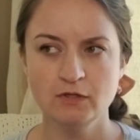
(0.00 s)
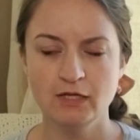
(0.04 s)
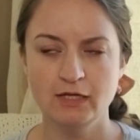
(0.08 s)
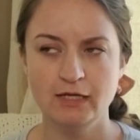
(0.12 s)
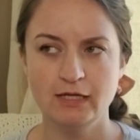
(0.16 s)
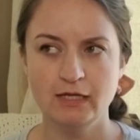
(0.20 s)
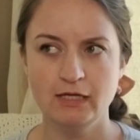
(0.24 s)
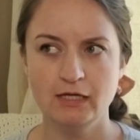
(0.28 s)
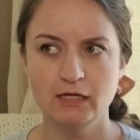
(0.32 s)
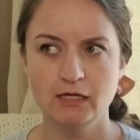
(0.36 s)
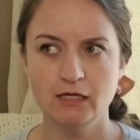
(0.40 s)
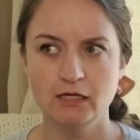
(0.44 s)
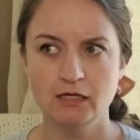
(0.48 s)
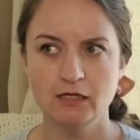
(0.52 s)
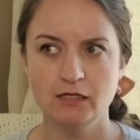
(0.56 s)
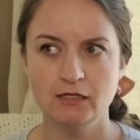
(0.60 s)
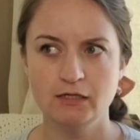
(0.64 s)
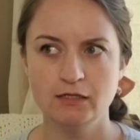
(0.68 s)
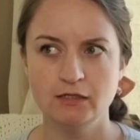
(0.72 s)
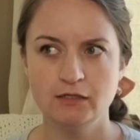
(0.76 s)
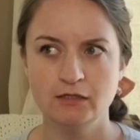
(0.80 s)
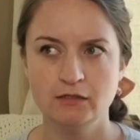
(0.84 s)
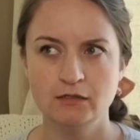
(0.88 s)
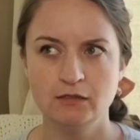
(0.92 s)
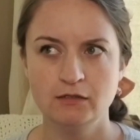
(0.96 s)

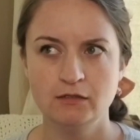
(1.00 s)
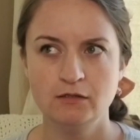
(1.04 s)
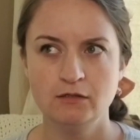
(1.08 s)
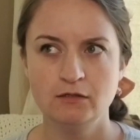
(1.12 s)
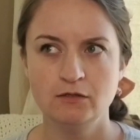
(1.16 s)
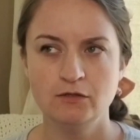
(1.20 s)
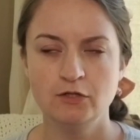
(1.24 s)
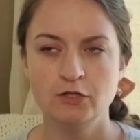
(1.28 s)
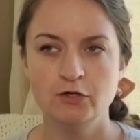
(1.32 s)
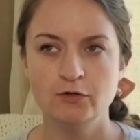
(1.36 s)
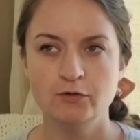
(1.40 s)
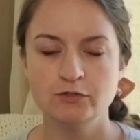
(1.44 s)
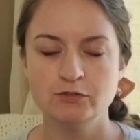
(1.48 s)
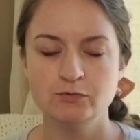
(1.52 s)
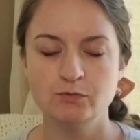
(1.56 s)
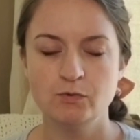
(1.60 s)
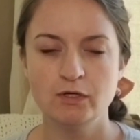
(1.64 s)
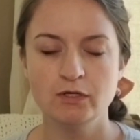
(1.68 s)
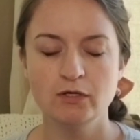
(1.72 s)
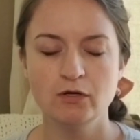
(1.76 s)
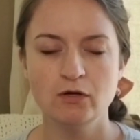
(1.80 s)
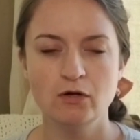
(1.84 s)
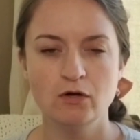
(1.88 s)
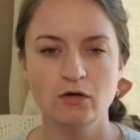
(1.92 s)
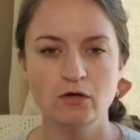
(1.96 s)
and there was
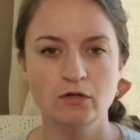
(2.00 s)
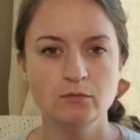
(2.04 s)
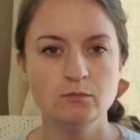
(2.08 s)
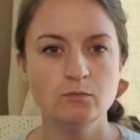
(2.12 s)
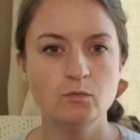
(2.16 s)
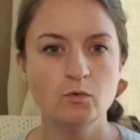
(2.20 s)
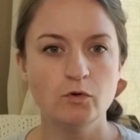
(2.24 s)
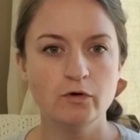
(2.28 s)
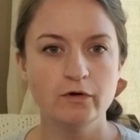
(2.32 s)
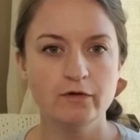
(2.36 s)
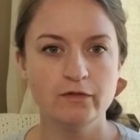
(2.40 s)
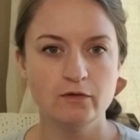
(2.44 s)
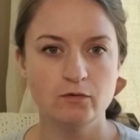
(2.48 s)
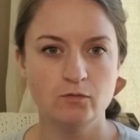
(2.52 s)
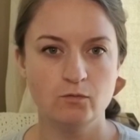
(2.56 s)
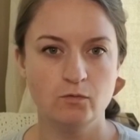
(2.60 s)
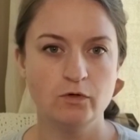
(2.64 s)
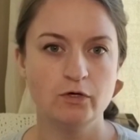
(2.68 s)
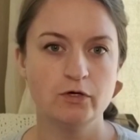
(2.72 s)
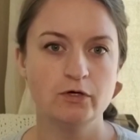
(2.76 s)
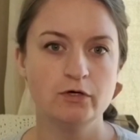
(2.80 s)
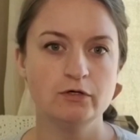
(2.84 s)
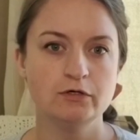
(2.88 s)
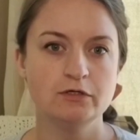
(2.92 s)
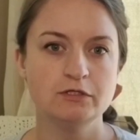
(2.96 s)
one called More Than
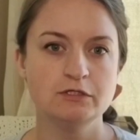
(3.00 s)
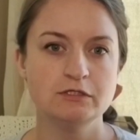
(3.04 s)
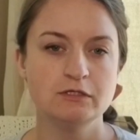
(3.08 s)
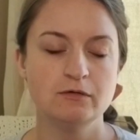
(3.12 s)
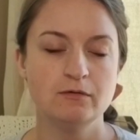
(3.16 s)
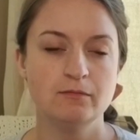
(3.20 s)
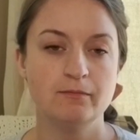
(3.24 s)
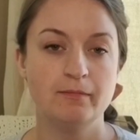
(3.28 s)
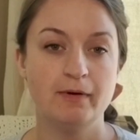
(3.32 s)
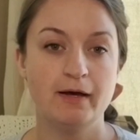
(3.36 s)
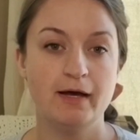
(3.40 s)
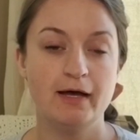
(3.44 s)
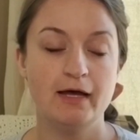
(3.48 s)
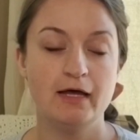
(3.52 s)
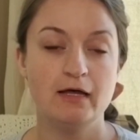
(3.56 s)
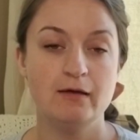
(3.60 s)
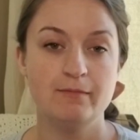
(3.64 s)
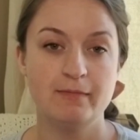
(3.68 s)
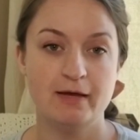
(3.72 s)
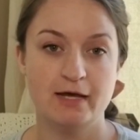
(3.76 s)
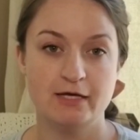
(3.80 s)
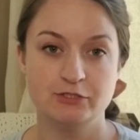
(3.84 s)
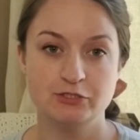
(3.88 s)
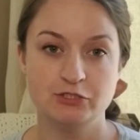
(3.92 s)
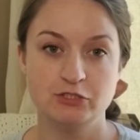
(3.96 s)
Words by
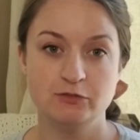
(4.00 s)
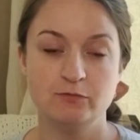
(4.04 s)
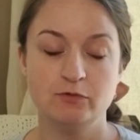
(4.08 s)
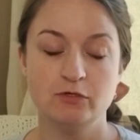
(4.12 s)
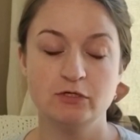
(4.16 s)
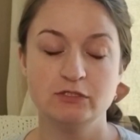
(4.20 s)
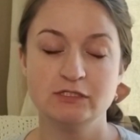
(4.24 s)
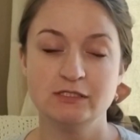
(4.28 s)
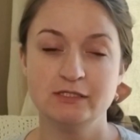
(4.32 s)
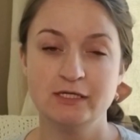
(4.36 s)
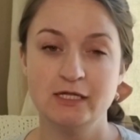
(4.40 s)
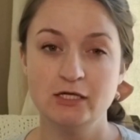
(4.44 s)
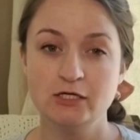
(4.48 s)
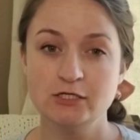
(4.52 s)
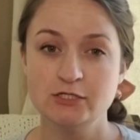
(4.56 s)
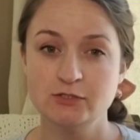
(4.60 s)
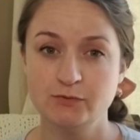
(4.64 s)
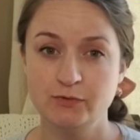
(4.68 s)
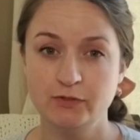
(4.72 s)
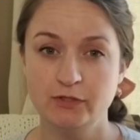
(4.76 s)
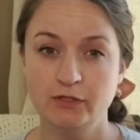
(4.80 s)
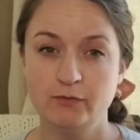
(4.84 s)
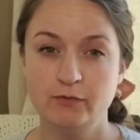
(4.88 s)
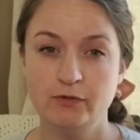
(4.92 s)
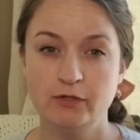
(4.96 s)
Master Books, and that looks
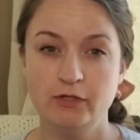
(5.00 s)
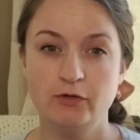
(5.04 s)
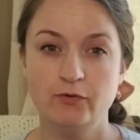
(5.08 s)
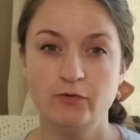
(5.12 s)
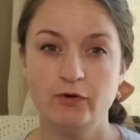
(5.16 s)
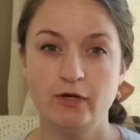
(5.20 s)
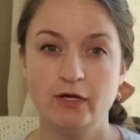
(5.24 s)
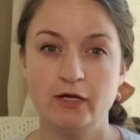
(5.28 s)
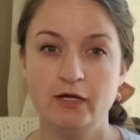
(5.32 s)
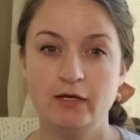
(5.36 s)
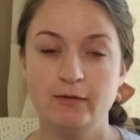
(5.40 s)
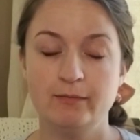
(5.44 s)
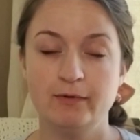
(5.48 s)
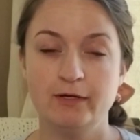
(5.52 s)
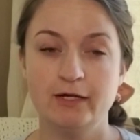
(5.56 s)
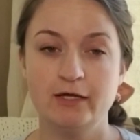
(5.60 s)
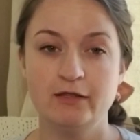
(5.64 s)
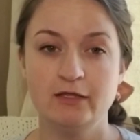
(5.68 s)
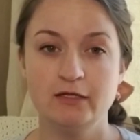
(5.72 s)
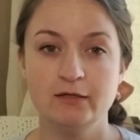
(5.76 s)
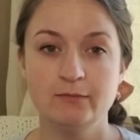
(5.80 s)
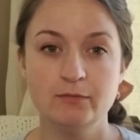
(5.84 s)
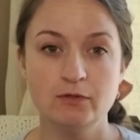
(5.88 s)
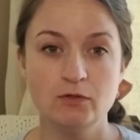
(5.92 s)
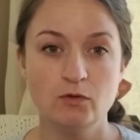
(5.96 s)
really, really great, but I
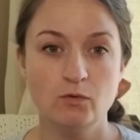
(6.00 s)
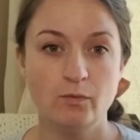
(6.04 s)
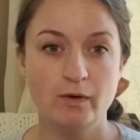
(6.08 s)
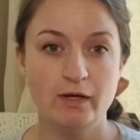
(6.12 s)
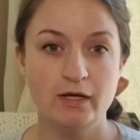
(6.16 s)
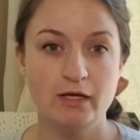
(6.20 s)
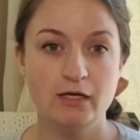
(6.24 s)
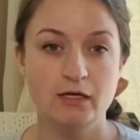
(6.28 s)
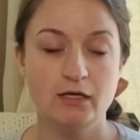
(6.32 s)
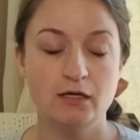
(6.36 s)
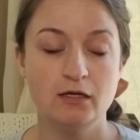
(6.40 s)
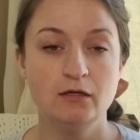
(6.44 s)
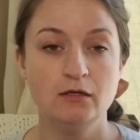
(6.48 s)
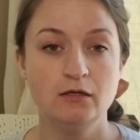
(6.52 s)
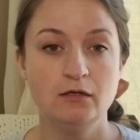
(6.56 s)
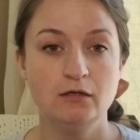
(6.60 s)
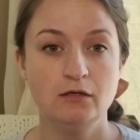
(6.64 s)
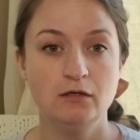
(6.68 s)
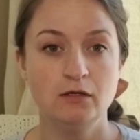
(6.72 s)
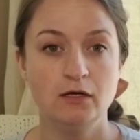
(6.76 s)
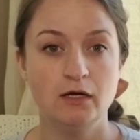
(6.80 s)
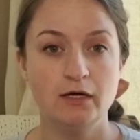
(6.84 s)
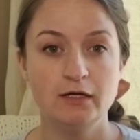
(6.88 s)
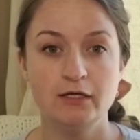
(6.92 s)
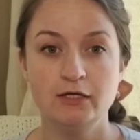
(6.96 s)
think I'm gonna wait
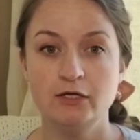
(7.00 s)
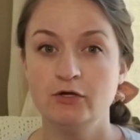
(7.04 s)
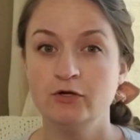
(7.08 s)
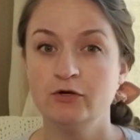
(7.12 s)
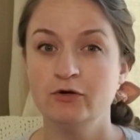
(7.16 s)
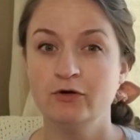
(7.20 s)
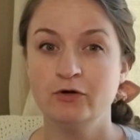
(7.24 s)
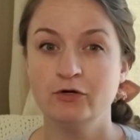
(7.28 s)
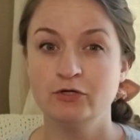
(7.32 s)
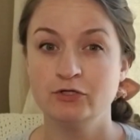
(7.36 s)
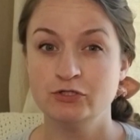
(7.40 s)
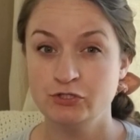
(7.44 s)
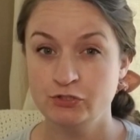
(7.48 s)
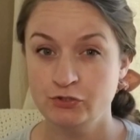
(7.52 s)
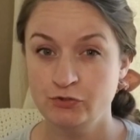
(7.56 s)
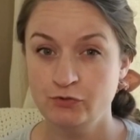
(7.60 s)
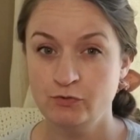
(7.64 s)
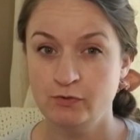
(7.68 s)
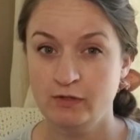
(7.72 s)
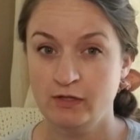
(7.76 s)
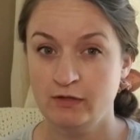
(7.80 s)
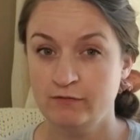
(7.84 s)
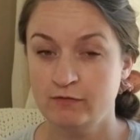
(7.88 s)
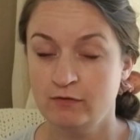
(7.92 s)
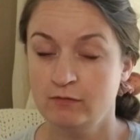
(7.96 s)
a year or two
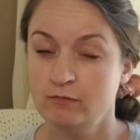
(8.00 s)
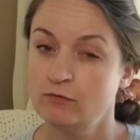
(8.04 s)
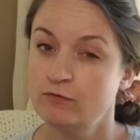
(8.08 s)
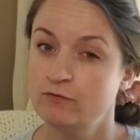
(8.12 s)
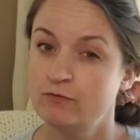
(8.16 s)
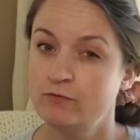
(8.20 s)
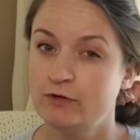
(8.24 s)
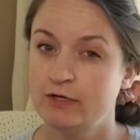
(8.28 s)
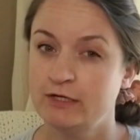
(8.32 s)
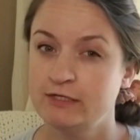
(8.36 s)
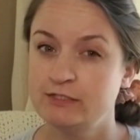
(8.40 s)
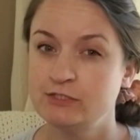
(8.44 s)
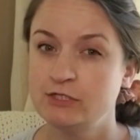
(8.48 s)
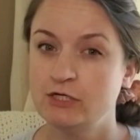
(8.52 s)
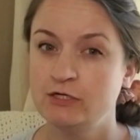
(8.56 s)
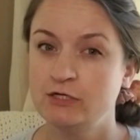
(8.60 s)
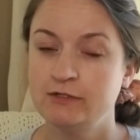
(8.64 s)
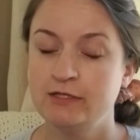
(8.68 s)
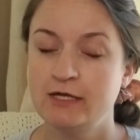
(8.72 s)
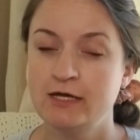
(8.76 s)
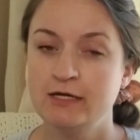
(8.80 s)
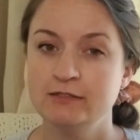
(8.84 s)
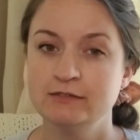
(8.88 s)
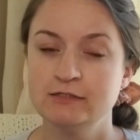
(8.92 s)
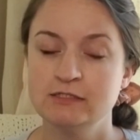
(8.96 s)
even before I start
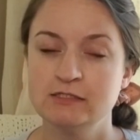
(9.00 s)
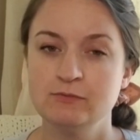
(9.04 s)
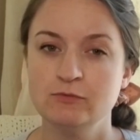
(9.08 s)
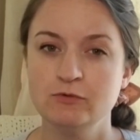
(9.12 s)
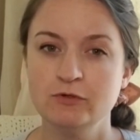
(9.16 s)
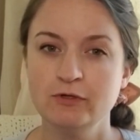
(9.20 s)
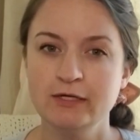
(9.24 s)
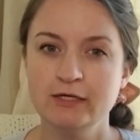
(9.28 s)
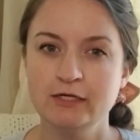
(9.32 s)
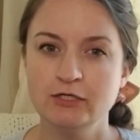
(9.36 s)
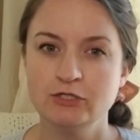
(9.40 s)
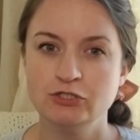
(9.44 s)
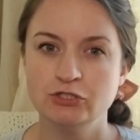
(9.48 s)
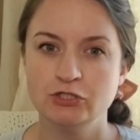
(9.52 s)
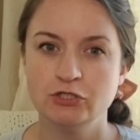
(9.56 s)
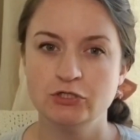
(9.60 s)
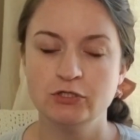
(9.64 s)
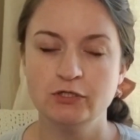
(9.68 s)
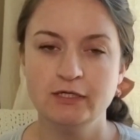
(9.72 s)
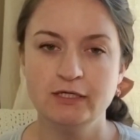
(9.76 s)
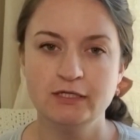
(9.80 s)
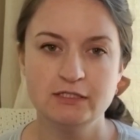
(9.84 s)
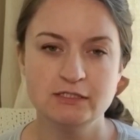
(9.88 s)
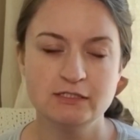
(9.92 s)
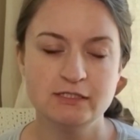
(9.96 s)
that, because it's more like a
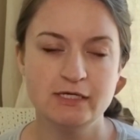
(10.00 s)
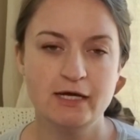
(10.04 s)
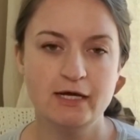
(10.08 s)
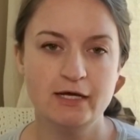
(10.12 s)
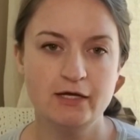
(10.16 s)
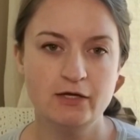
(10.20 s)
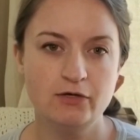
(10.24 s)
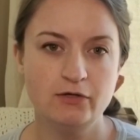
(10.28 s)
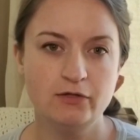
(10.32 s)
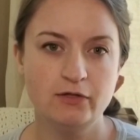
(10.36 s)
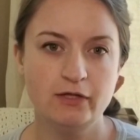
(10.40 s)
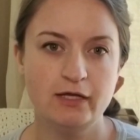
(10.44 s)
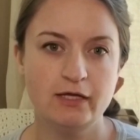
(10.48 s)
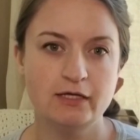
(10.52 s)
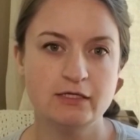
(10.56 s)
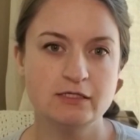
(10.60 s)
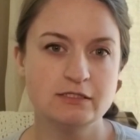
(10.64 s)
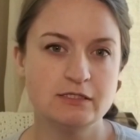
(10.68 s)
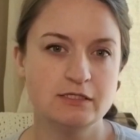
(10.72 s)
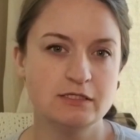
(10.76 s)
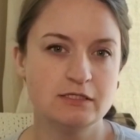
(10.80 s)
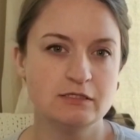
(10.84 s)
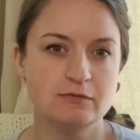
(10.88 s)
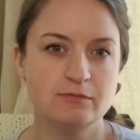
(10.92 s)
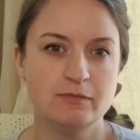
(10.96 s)
journaling style, and
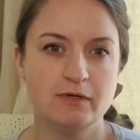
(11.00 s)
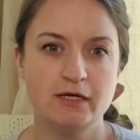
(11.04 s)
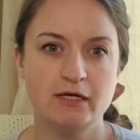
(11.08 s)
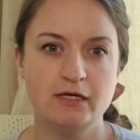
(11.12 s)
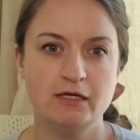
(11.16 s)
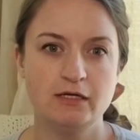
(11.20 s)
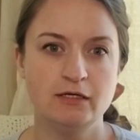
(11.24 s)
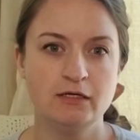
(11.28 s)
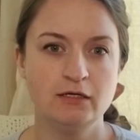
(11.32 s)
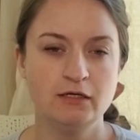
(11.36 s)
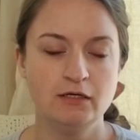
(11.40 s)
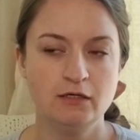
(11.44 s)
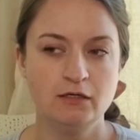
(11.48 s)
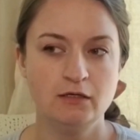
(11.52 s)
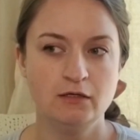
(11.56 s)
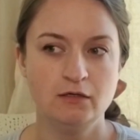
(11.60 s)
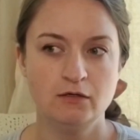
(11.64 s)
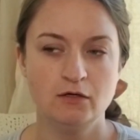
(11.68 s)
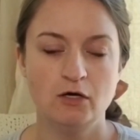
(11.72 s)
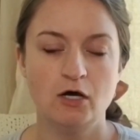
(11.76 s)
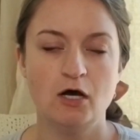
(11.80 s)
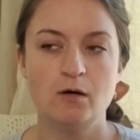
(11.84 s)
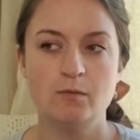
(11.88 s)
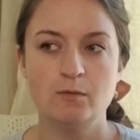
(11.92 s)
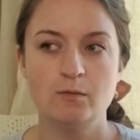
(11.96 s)
since my
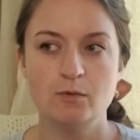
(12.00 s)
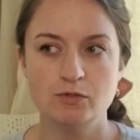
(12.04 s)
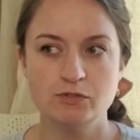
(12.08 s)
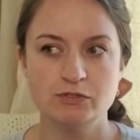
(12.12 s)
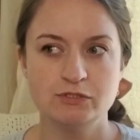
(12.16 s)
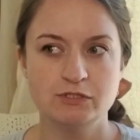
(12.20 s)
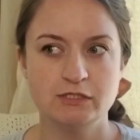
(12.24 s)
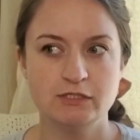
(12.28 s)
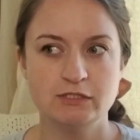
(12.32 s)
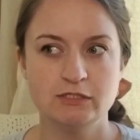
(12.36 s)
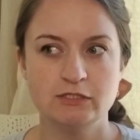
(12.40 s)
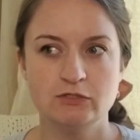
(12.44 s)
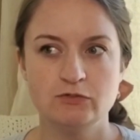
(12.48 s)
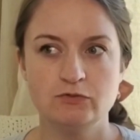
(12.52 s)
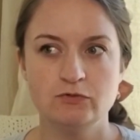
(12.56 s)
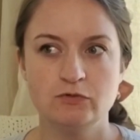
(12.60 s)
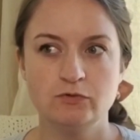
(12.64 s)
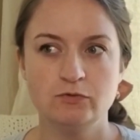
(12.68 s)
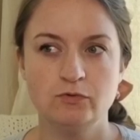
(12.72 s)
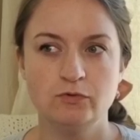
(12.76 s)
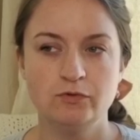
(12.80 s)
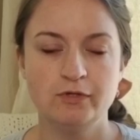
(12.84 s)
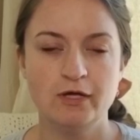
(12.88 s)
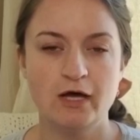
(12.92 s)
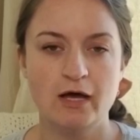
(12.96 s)
almost 6-year-old
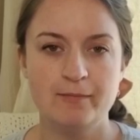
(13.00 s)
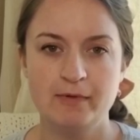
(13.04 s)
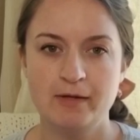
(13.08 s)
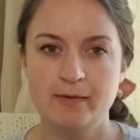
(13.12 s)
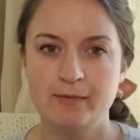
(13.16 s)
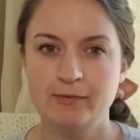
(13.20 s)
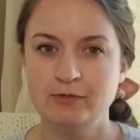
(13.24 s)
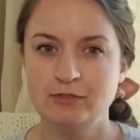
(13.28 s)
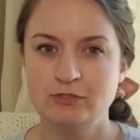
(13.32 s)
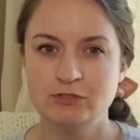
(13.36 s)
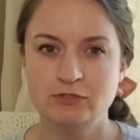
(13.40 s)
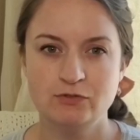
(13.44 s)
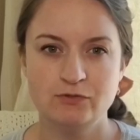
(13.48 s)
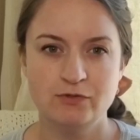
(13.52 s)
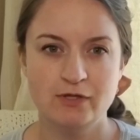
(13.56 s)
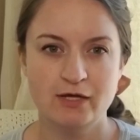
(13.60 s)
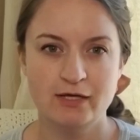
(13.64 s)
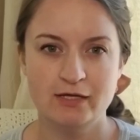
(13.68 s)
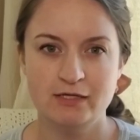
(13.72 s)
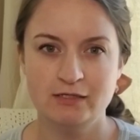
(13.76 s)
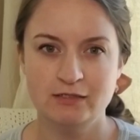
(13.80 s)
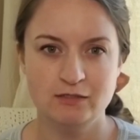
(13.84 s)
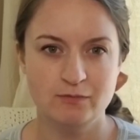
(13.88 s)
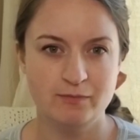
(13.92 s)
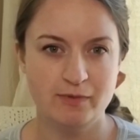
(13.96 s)
will not be able to do that
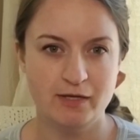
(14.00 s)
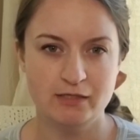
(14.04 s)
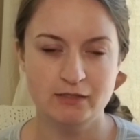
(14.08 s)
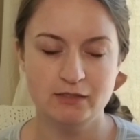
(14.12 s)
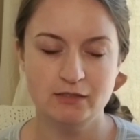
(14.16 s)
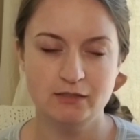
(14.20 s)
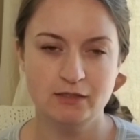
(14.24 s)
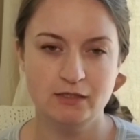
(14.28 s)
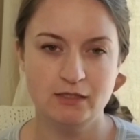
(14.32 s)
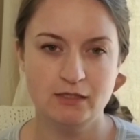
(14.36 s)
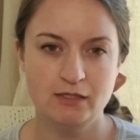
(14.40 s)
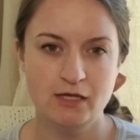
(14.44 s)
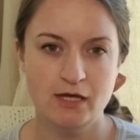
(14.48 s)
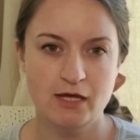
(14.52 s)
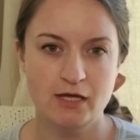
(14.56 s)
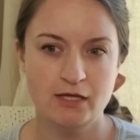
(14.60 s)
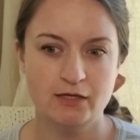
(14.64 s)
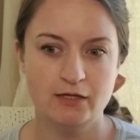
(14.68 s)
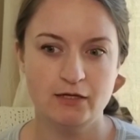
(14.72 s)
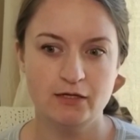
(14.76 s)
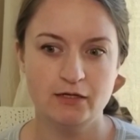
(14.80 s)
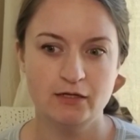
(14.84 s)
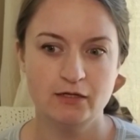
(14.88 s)
independently yet,